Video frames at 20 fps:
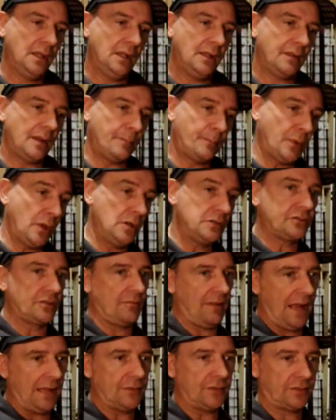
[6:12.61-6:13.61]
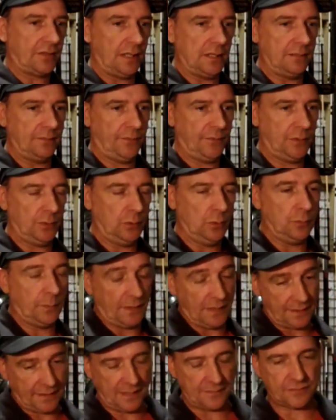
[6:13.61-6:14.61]
that burns around the same fuel,
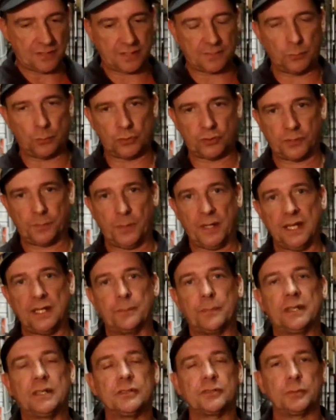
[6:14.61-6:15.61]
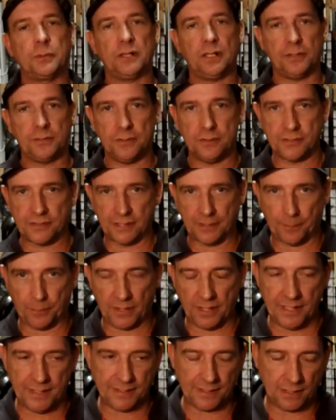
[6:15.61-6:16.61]
it gives us more speed because we are using a
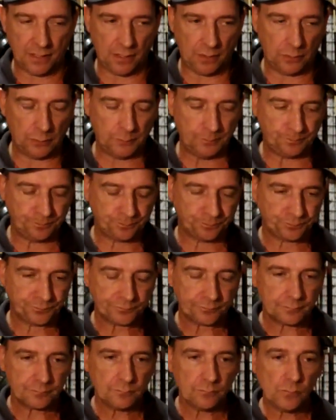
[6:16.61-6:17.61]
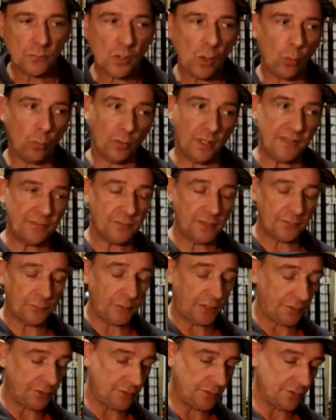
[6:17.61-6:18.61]
planing hull, or even if we
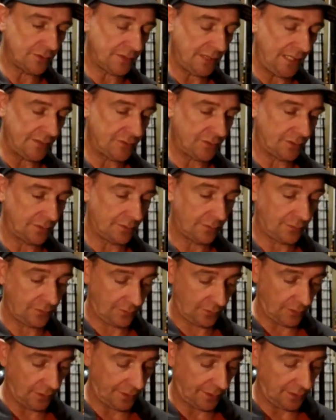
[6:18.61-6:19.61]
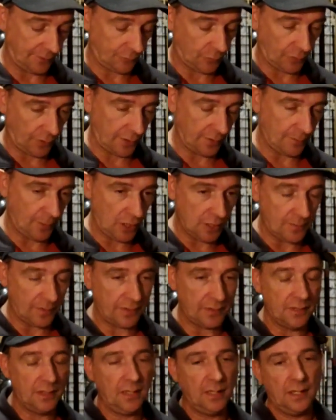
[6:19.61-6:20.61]
could use the engine like I've got at the
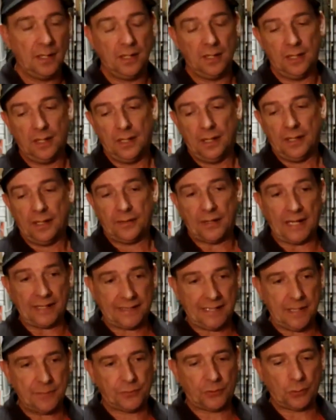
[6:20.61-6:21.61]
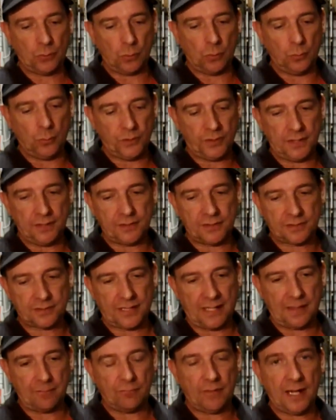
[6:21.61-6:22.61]
moment, that keeps it all within the
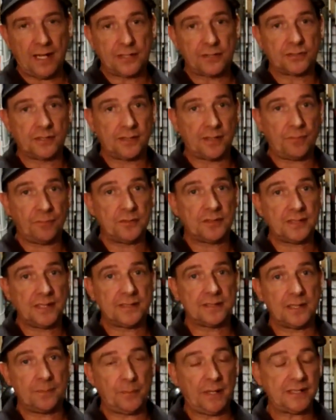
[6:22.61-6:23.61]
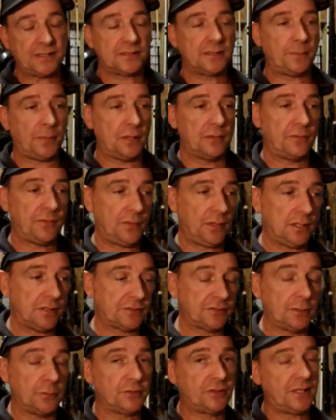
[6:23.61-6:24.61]
same range. The difference is it makes the boat
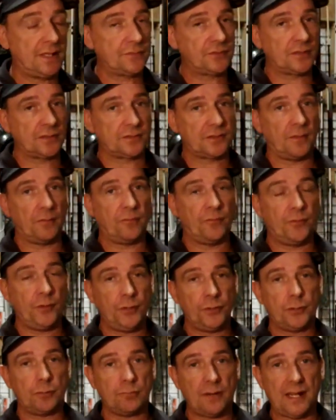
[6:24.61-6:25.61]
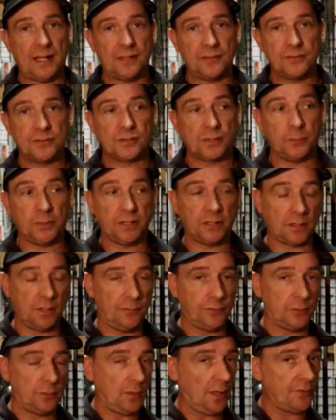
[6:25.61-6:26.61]
faster, which gives us further range, so we can go
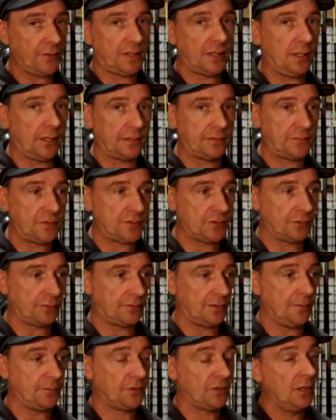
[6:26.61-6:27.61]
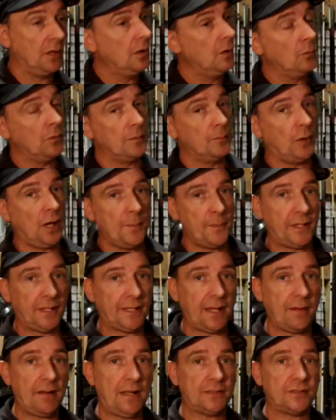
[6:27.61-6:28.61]
and do other kind of fishing trips. We might better
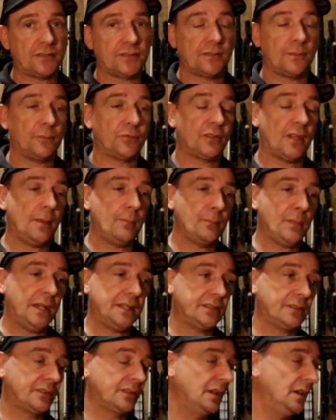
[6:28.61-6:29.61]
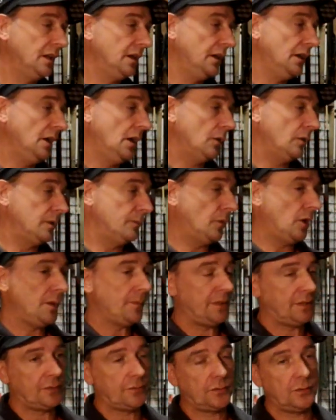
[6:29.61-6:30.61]
get around to some sandbanks, we might
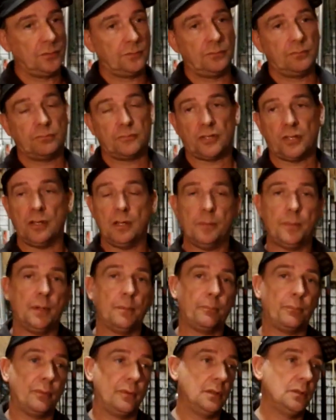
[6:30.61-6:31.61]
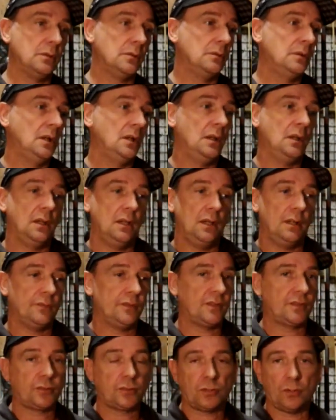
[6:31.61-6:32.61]
better do turbot, brill,
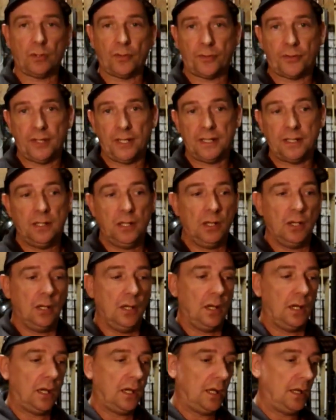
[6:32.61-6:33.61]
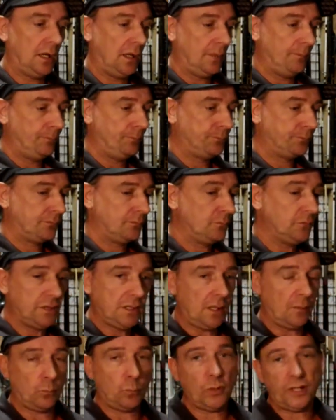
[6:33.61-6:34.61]
this sort of thing.
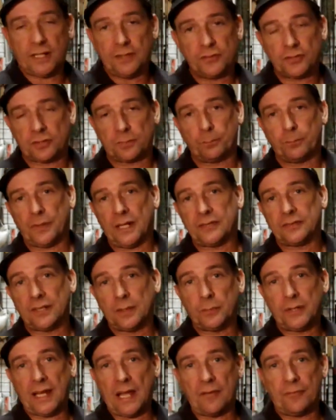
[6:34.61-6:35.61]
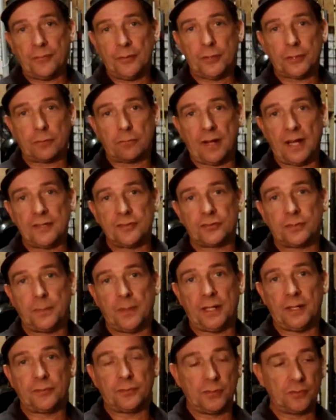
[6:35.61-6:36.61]
Yeah, we can just basically, we get a further range to be
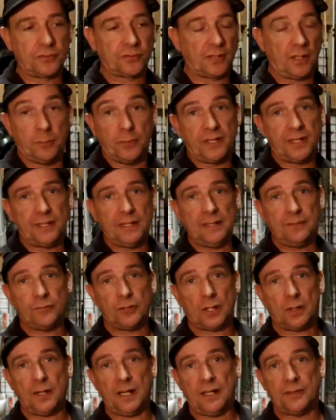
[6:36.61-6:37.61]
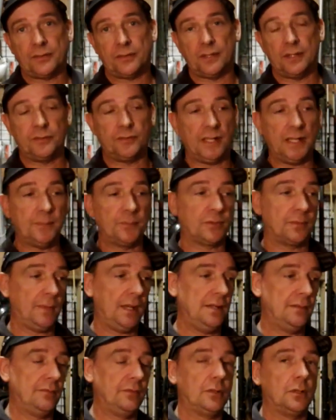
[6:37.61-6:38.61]
able to do stuff. We can even go out into the deeps,
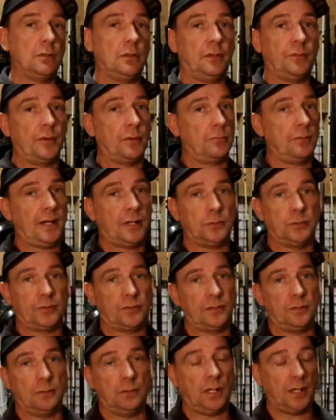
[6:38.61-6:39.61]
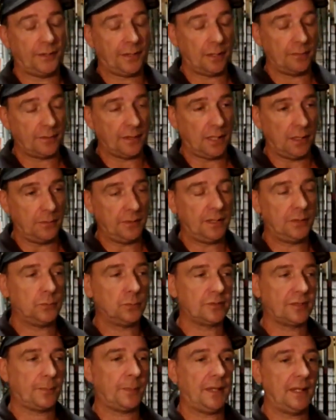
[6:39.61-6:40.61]
maybe even go off a wreck or two. I don't know. It
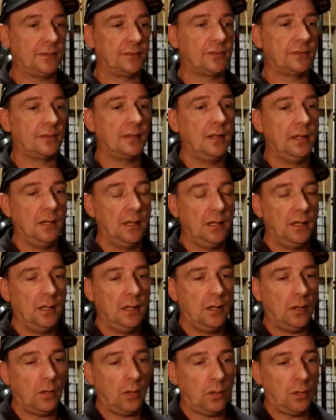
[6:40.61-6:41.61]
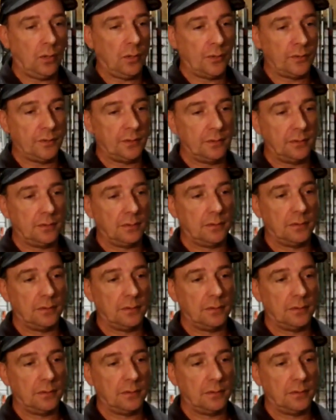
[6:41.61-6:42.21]
all depends on